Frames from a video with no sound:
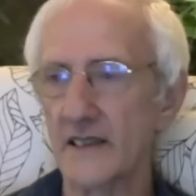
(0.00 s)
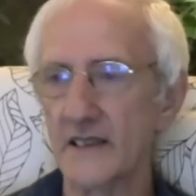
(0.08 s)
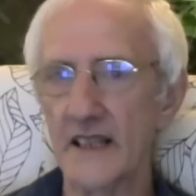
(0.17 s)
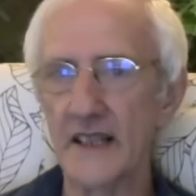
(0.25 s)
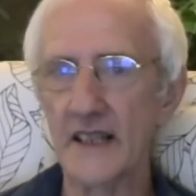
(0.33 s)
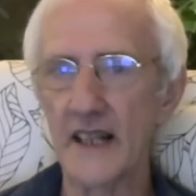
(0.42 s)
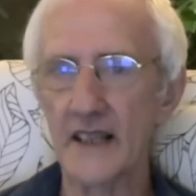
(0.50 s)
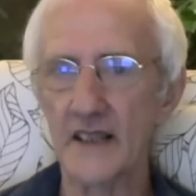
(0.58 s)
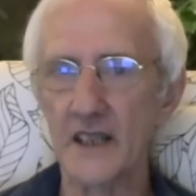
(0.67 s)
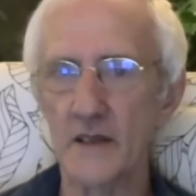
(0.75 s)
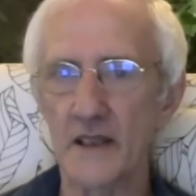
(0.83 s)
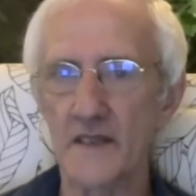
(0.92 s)
thinking that
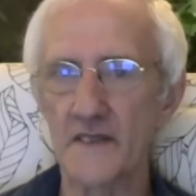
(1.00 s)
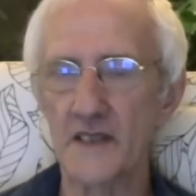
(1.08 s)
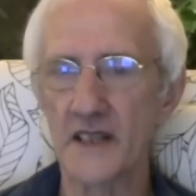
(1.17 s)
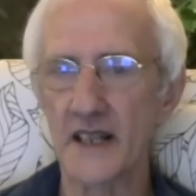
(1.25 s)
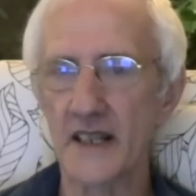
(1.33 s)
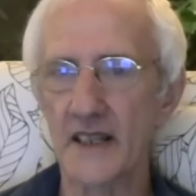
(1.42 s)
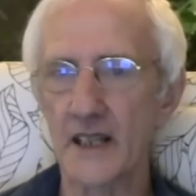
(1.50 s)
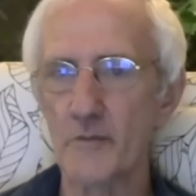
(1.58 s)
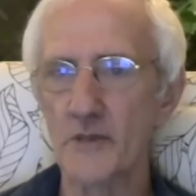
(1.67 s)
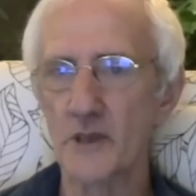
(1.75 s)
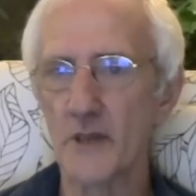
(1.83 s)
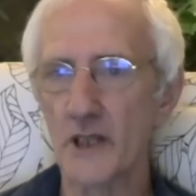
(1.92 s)
you have to take up
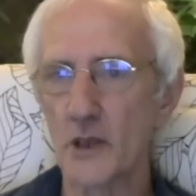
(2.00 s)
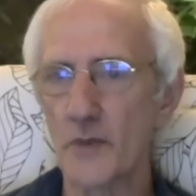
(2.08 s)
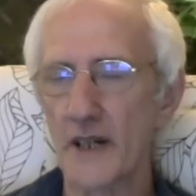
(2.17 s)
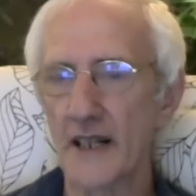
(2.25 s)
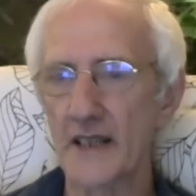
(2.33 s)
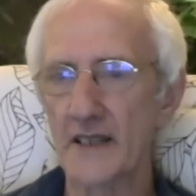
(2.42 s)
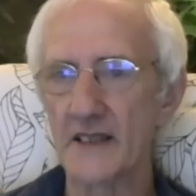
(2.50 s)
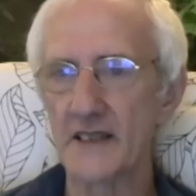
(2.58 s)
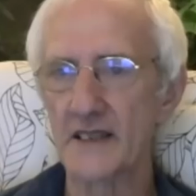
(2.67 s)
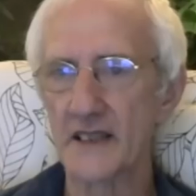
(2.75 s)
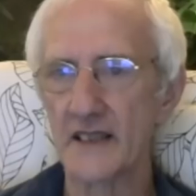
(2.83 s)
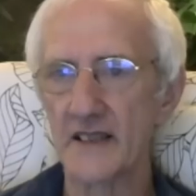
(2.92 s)
some other
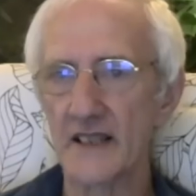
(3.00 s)
practice,